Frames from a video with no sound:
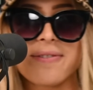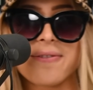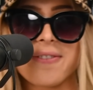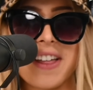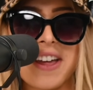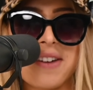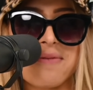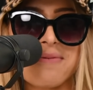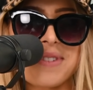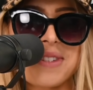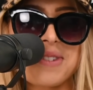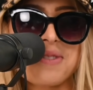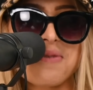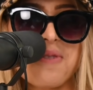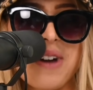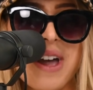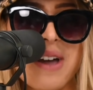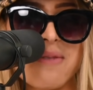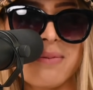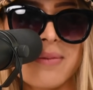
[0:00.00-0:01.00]
Flame,
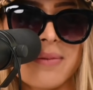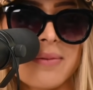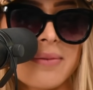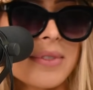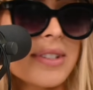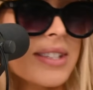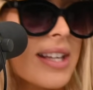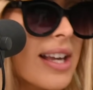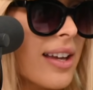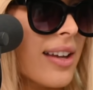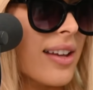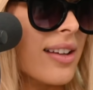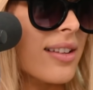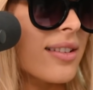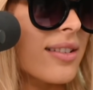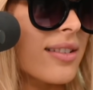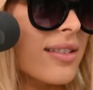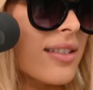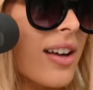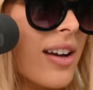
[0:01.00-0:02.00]
swim. See?
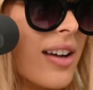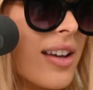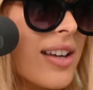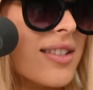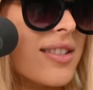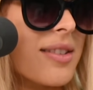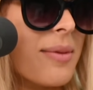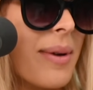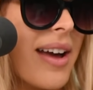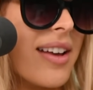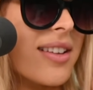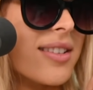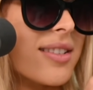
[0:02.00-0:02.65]
Look, he's the best.